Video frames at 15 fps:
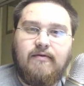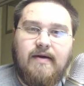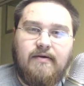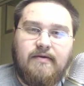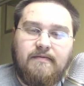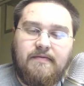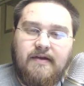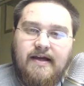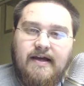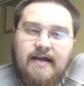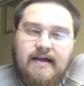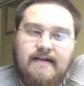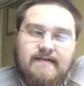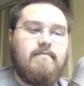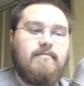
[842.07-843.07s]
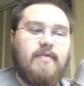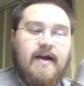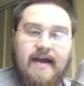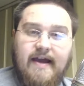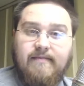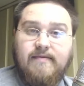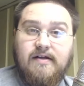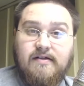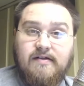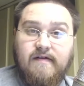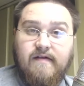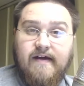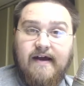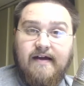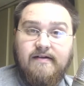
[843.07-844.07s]
around to playing it. But I am going to
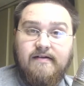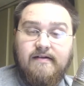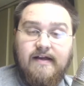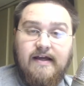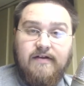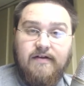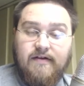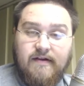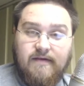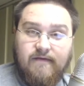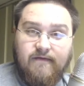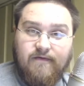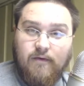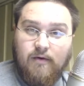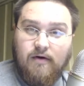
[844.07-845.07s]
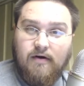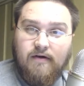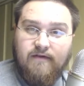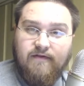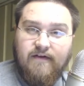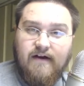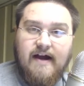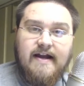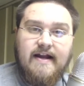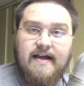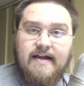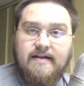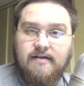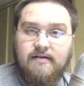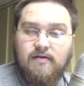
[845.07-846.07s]
do that. Either for
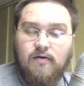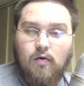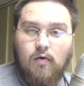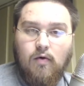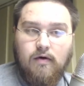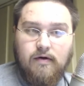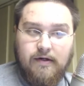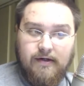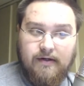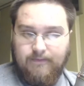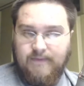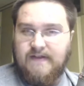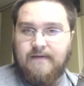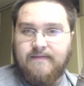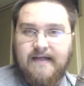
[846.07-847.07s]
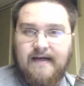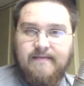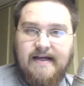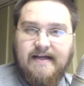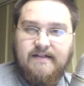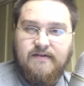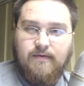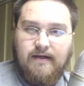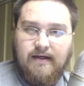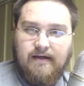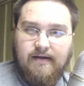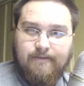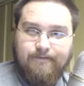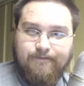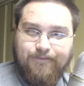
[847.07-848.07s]
Friday or sometime next
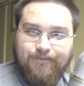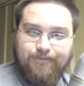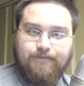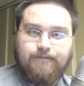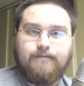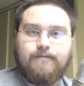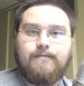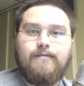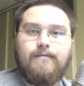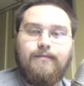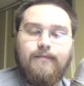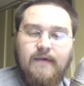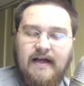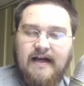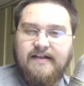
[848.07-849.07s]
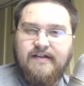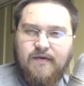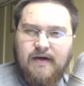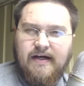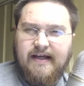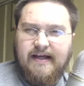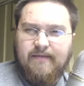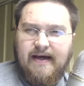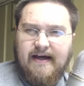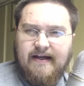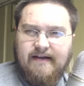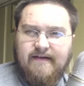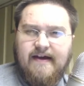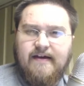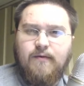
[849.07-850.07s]
week. I do want to get back
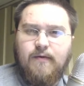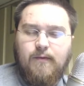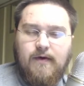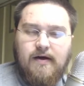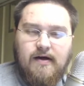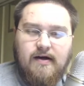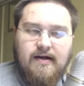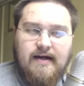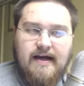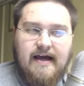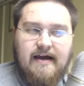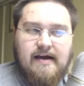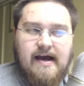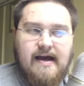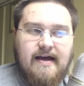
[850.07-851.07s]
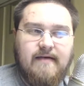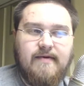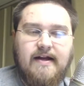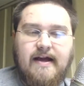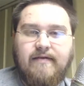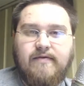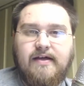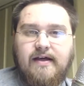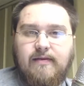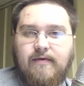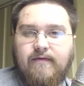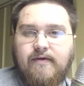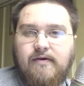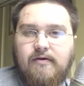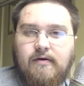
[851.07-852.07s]
into that. I am going to have a
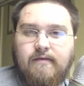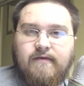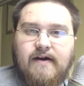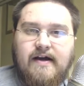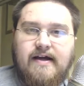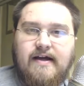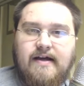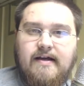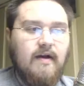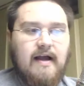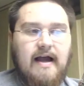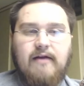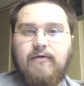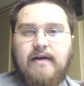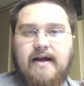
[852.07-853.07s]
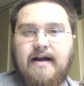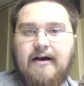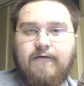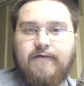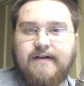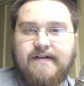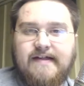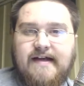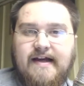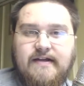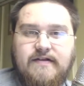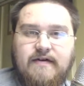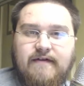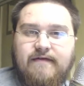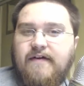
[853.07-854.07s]
gaming video up Friday. I ran out for today,
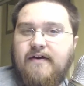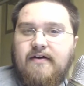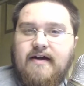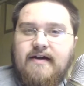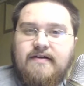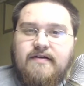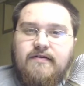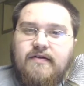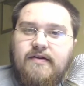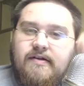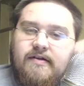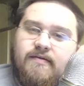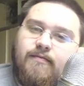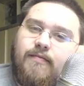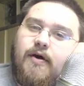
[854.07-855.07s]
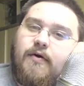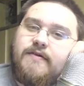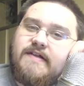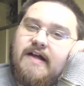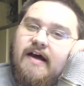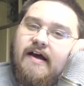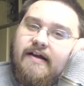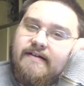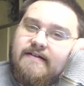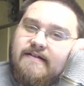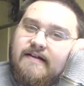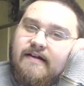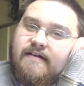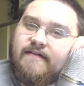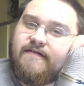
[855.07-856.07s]
so I figured I'd do the post-con
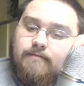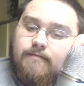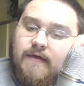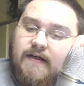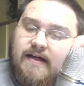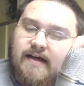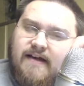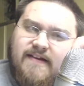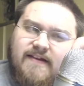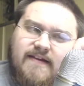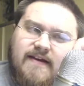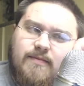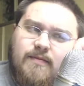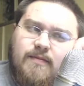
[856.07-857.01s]
stuff. But yeah, I think that